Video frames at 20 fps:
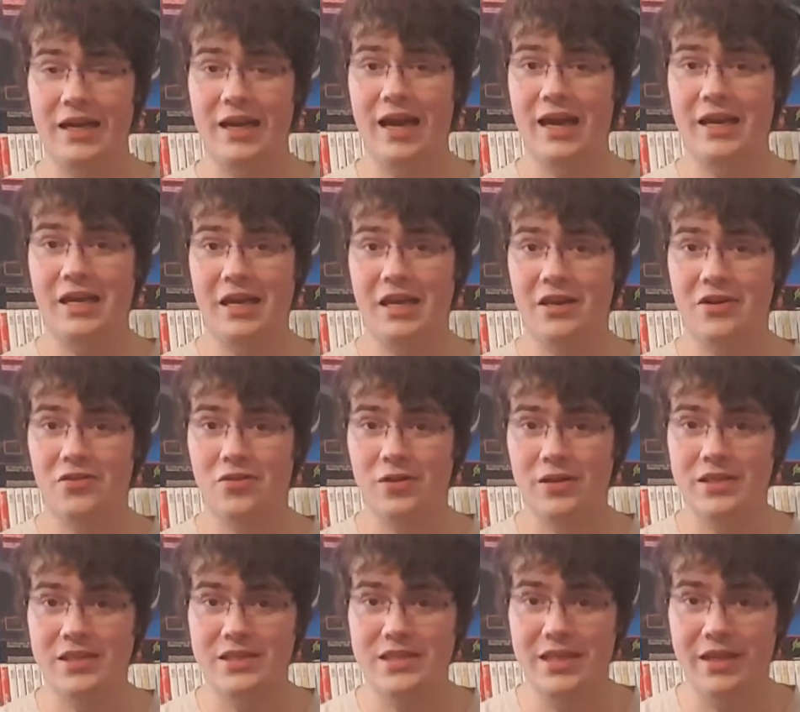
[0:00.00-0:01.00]
any
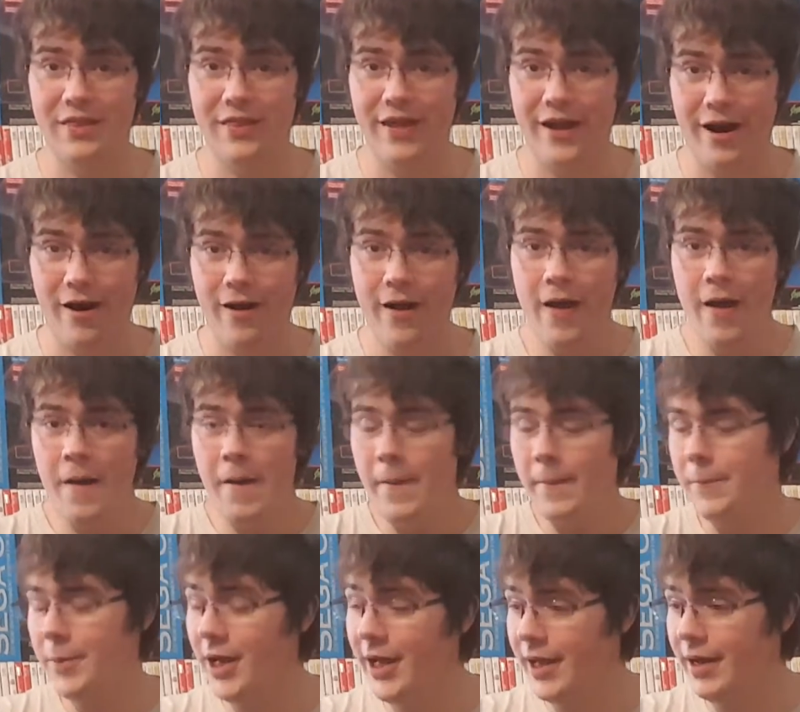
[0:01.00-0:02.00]
interest there.
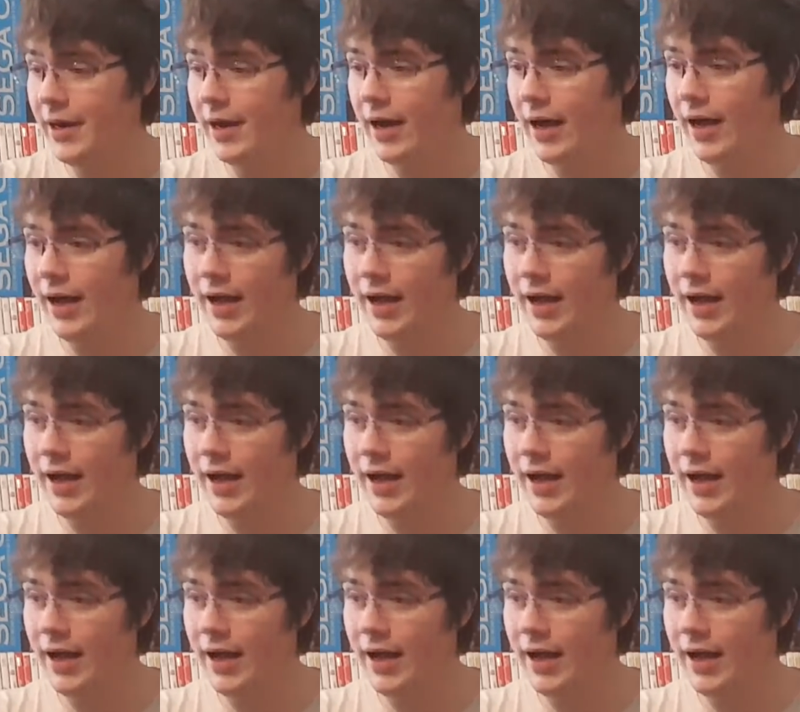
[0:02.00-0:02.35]
But